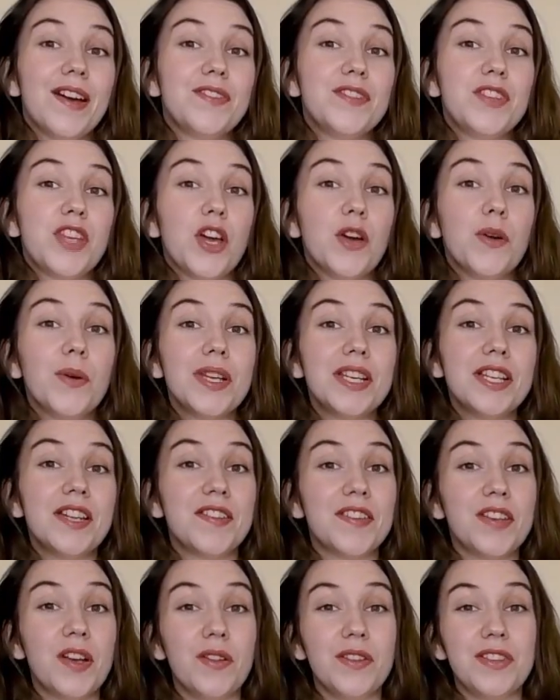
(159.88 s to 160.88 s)
So if no one
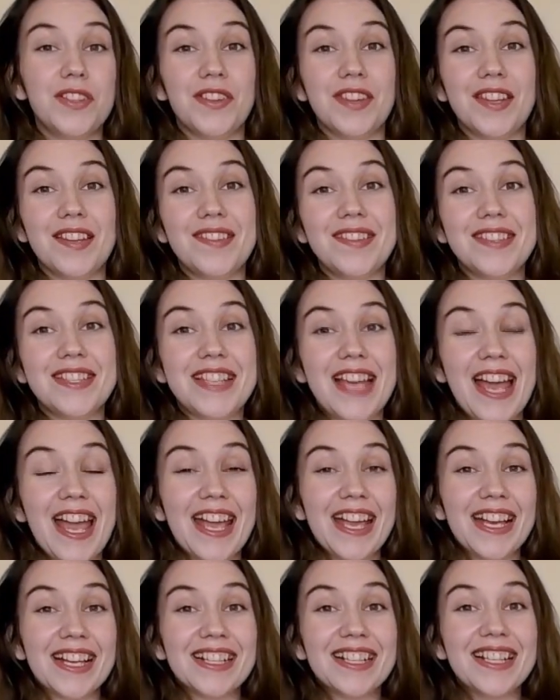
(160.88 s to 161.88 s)
has told you this
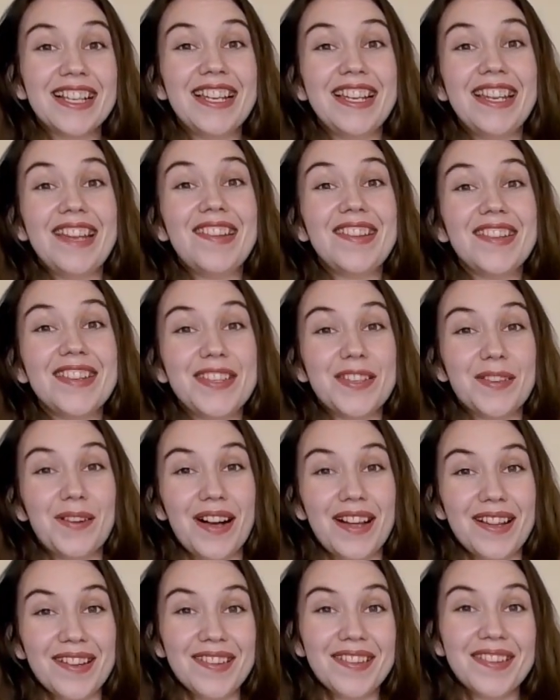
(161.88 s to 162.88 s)
today, listen
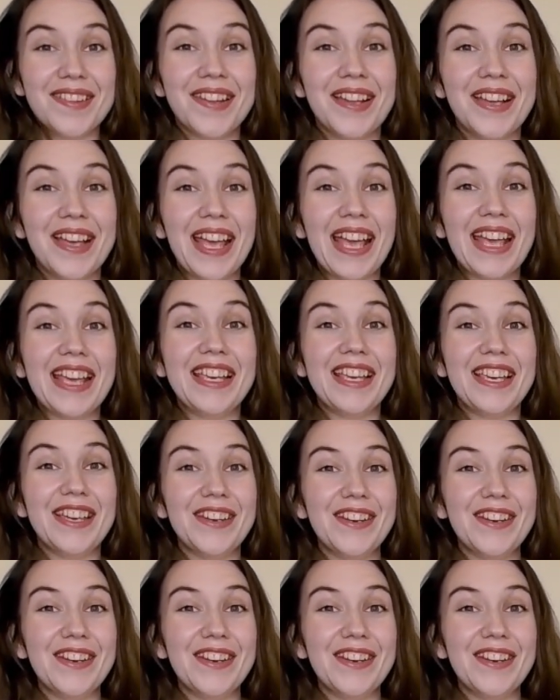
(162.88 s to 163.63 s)
to us.